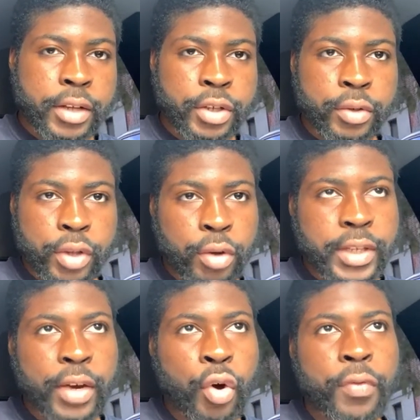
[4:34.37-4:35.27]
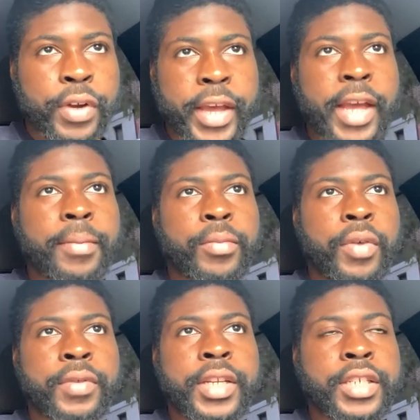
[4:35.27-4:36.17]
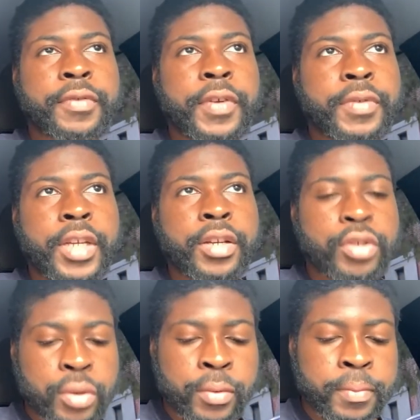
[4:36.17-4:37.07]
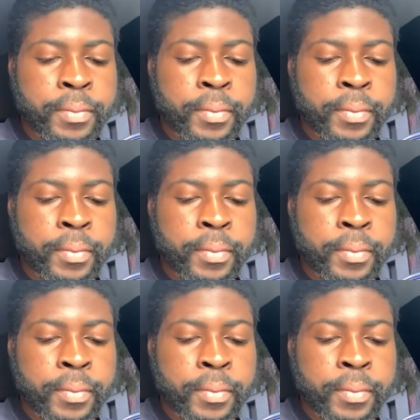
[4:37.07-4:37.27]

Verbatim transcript: So those that overcame, Revelation 15 and 2,